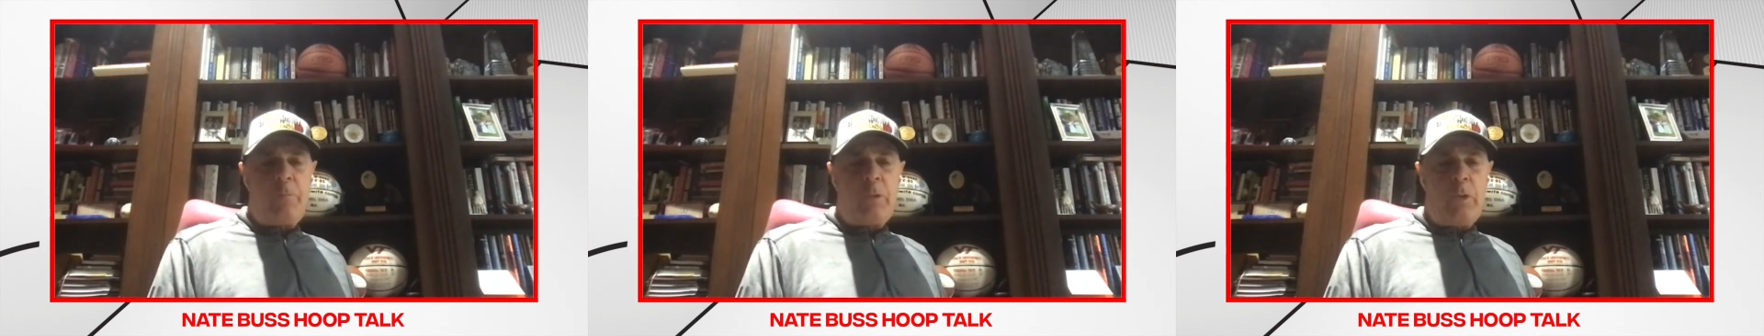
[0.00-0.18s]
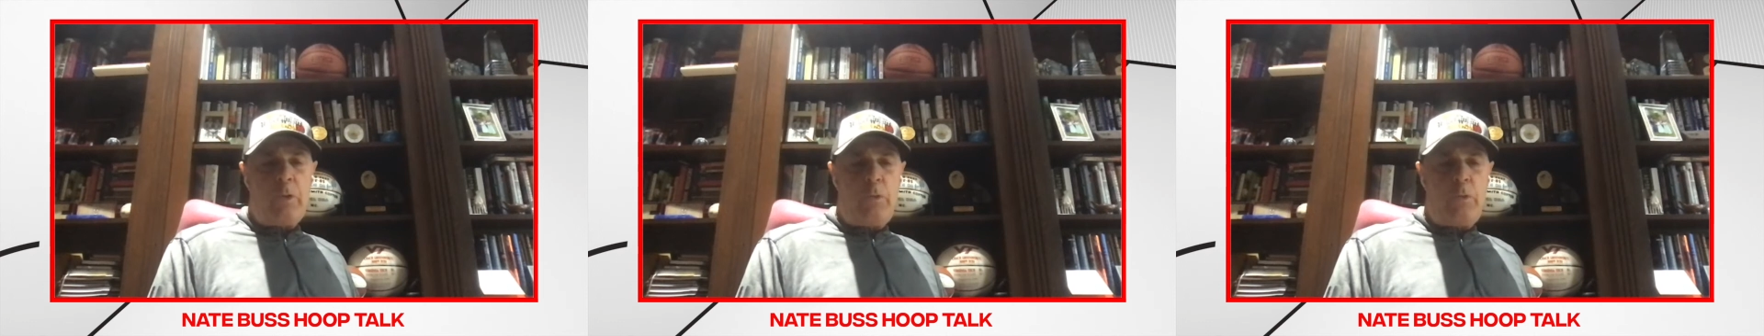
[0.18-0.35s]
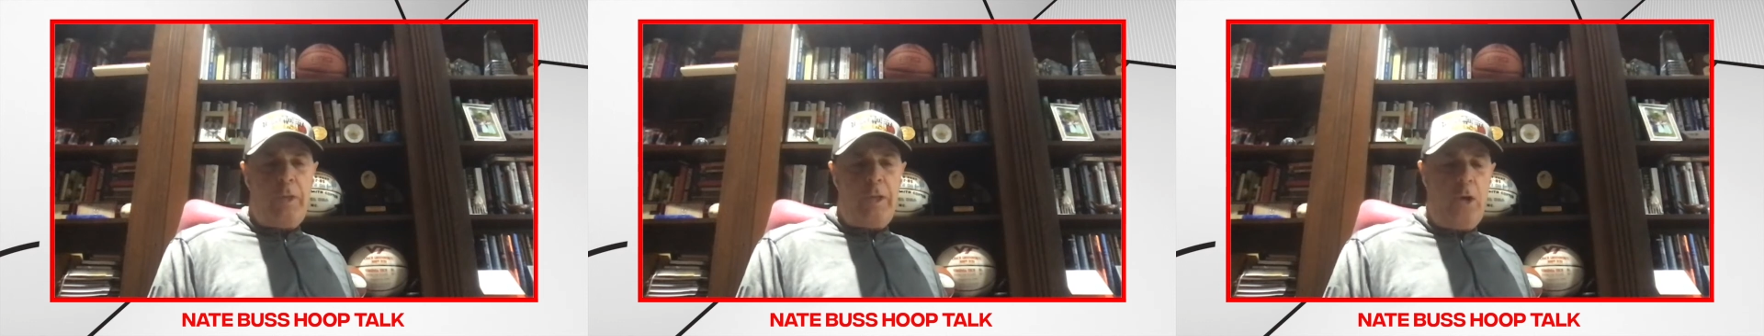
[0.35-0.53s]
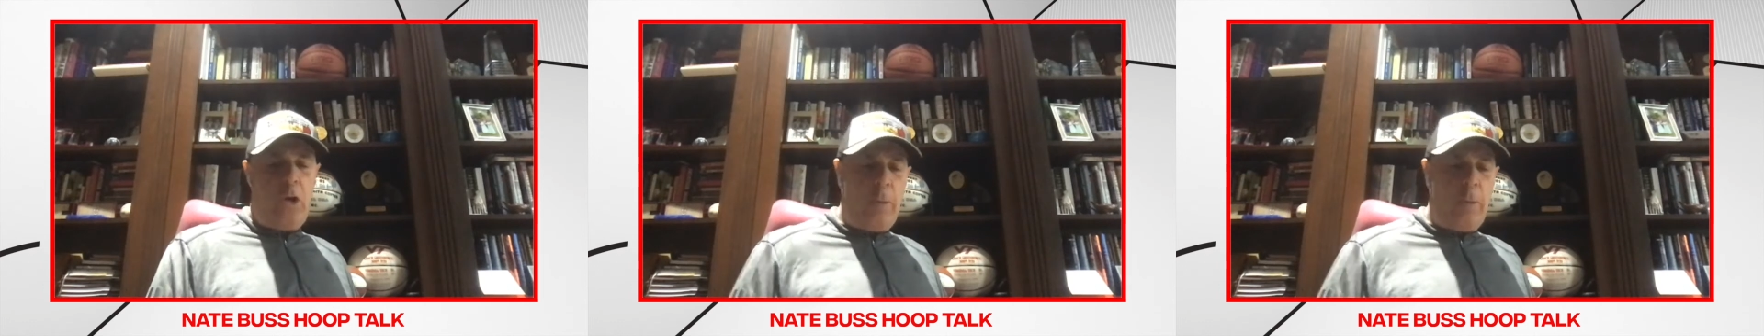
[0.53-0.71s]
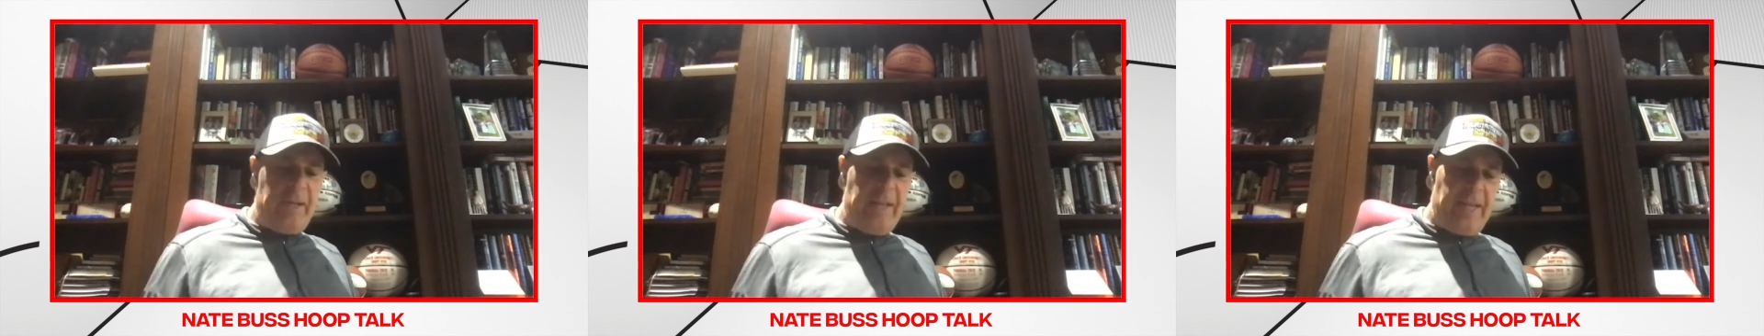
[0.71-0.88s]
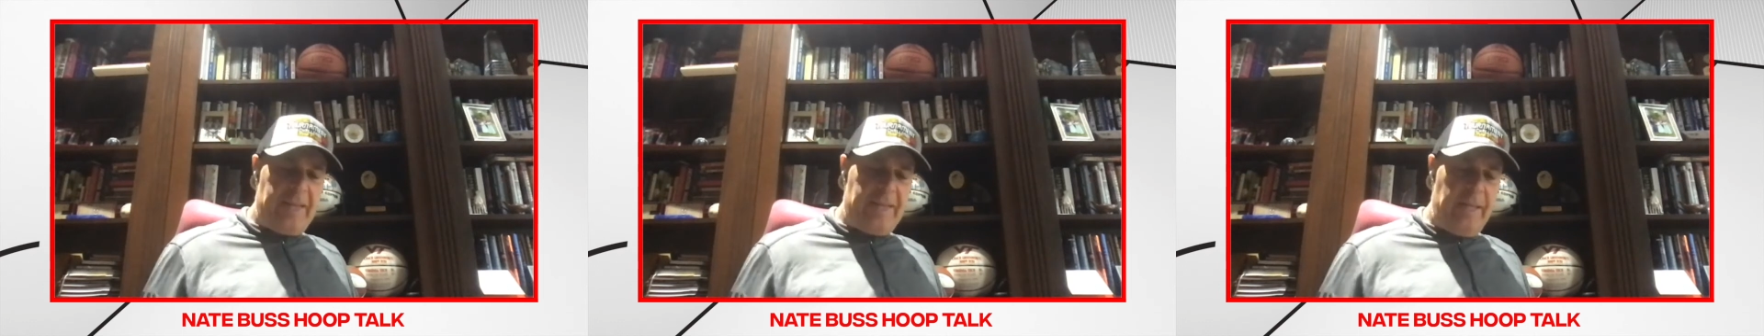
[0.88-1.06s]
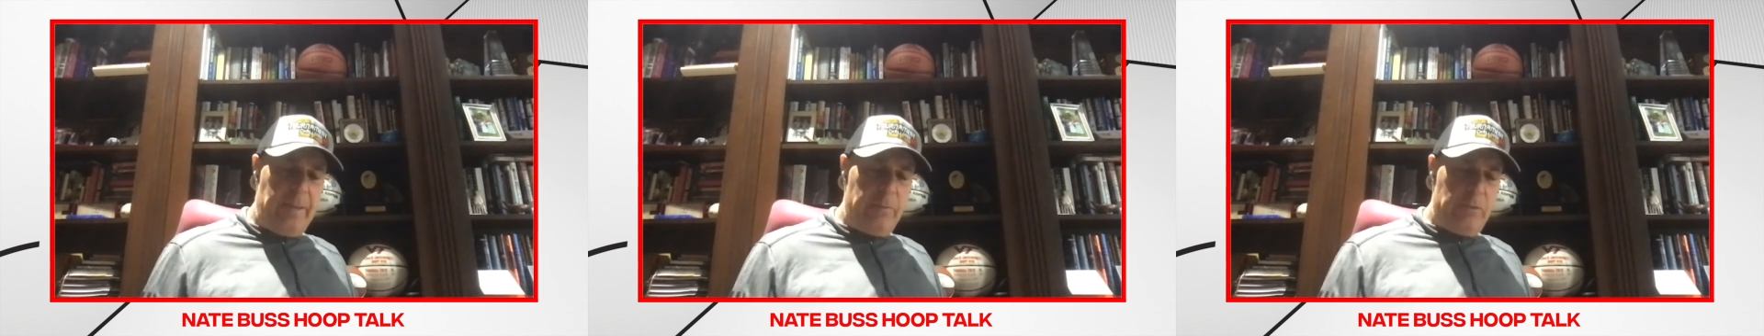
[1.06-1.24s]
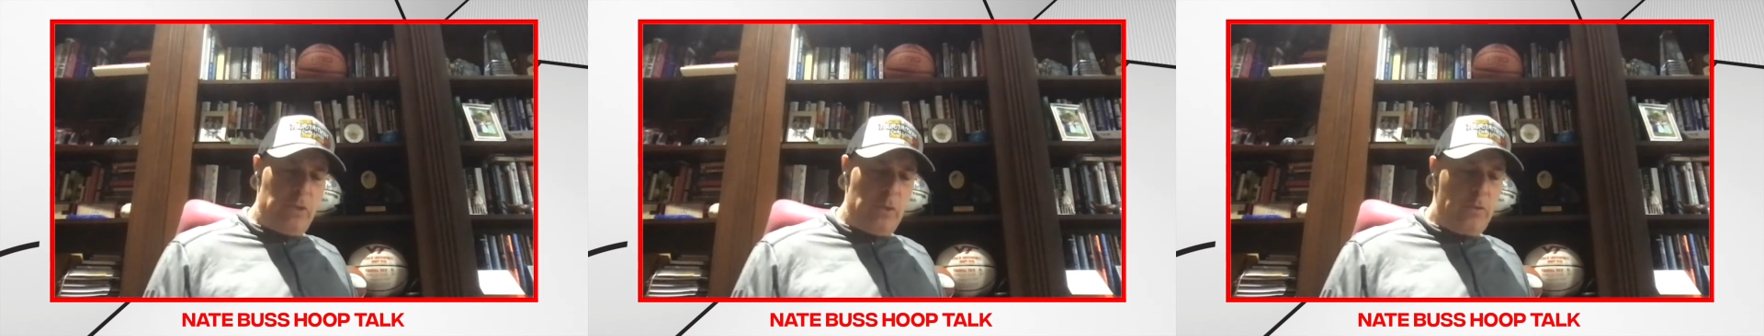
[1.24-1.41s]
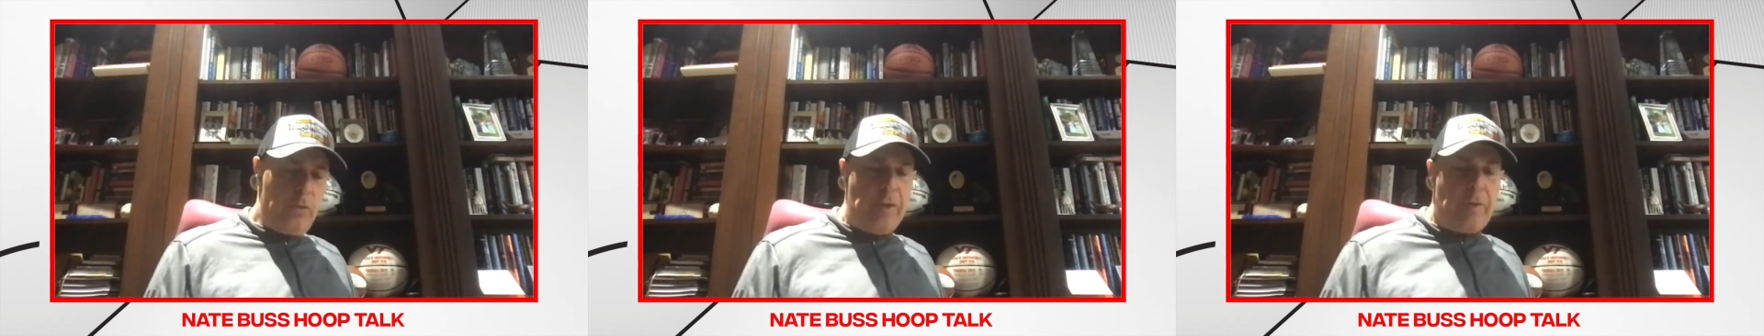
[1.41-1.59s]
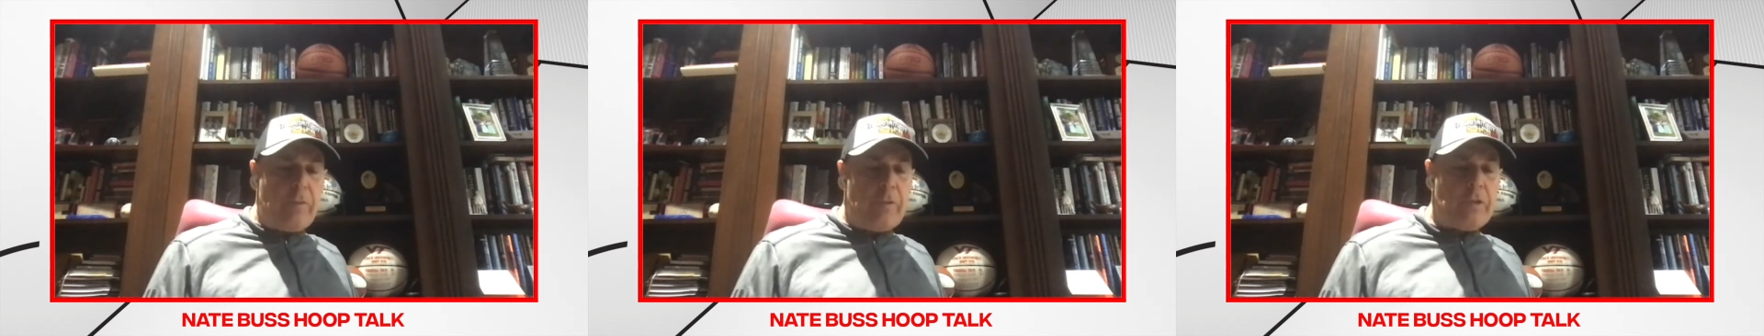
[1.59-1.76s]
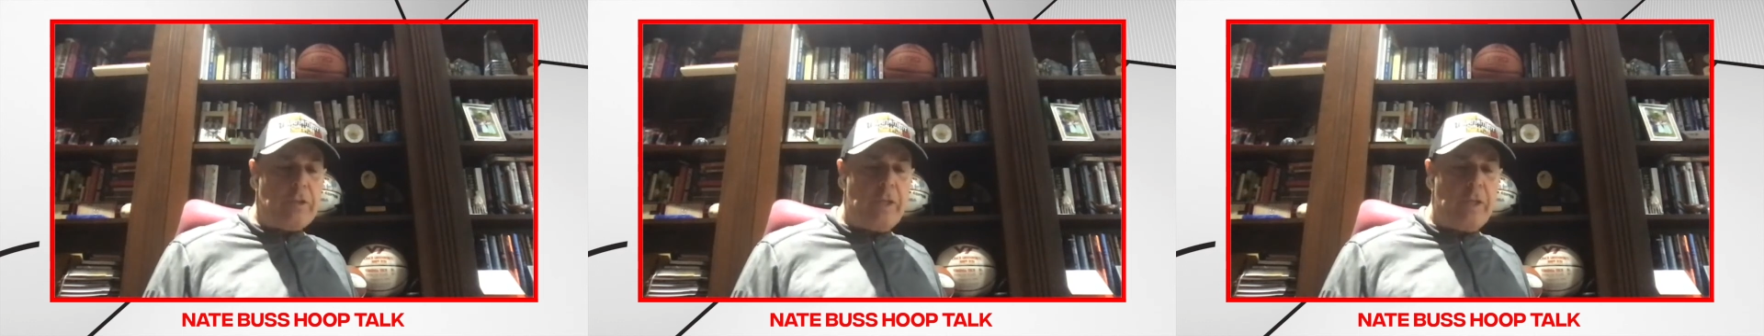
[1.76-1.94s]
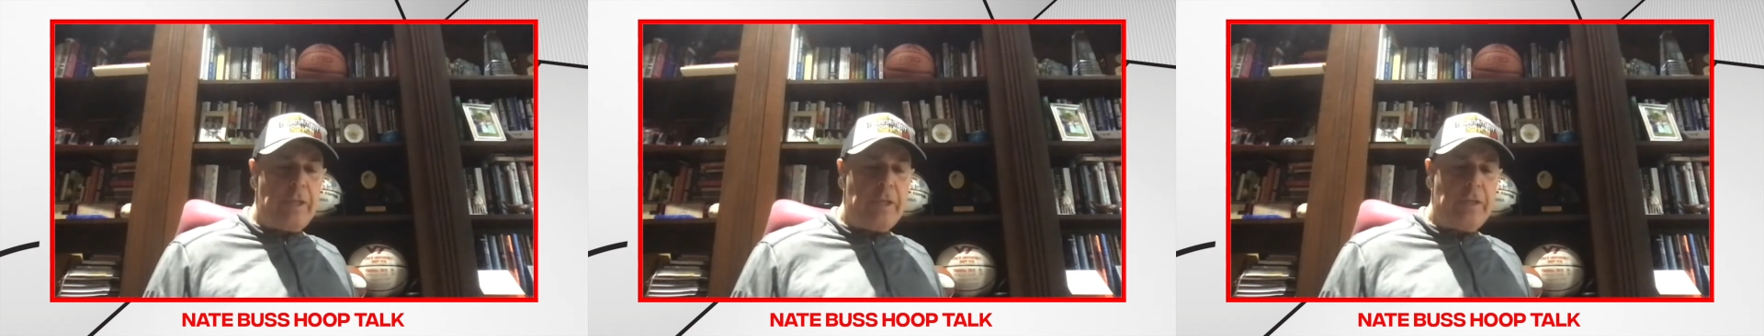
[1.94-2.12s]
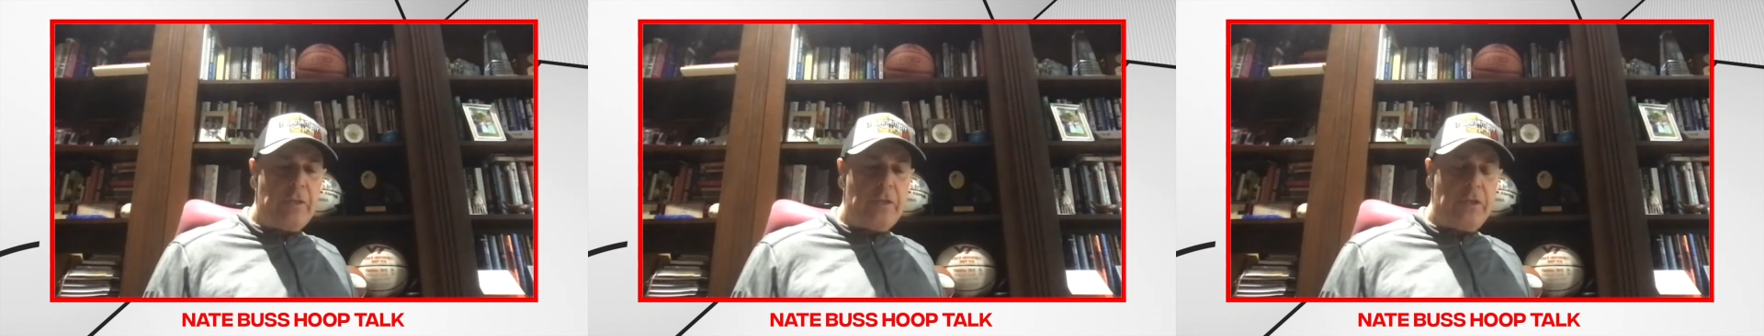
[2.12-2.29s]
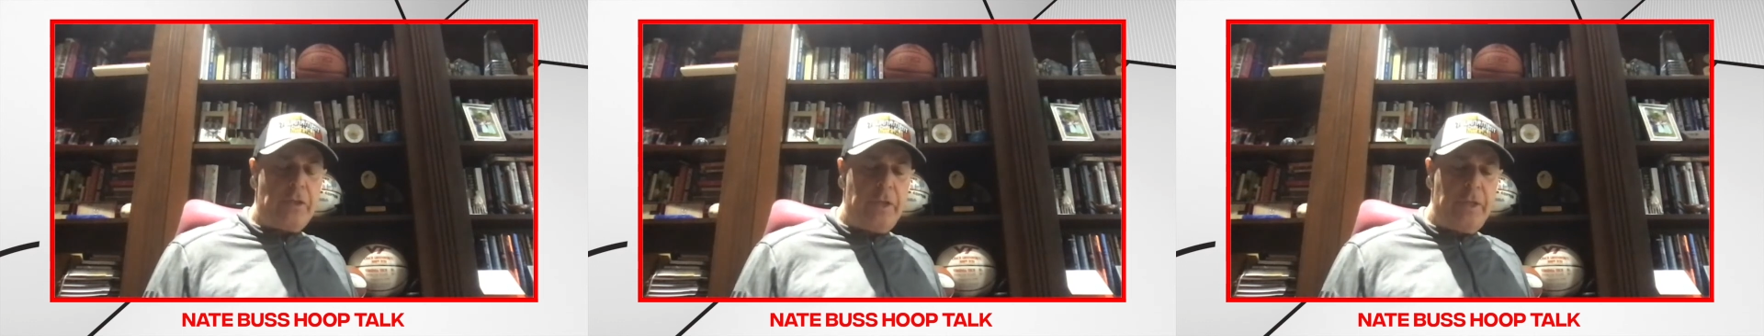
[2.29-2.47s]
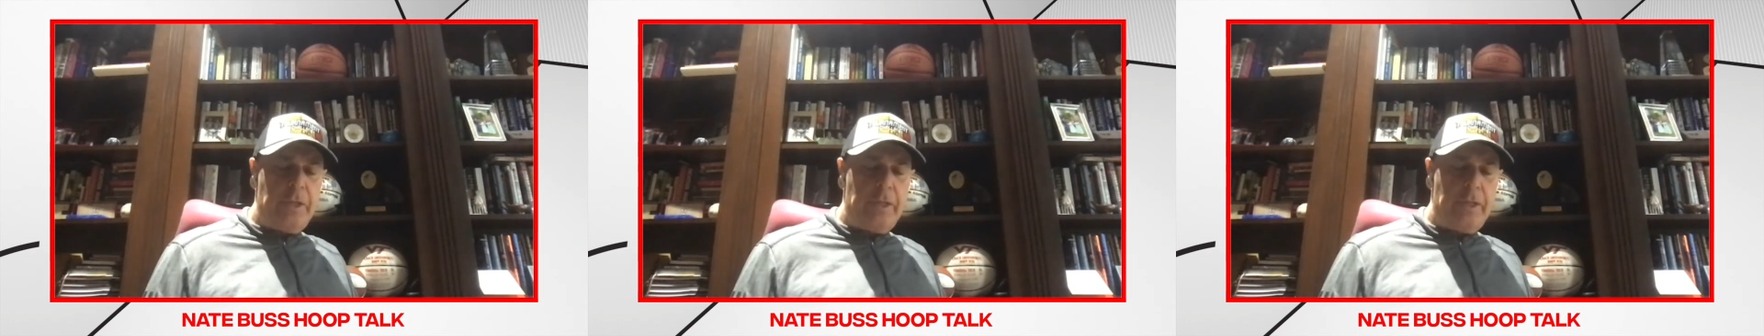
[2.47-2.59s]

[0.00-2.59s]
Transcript: It's really hard, but that team showed great resiliency.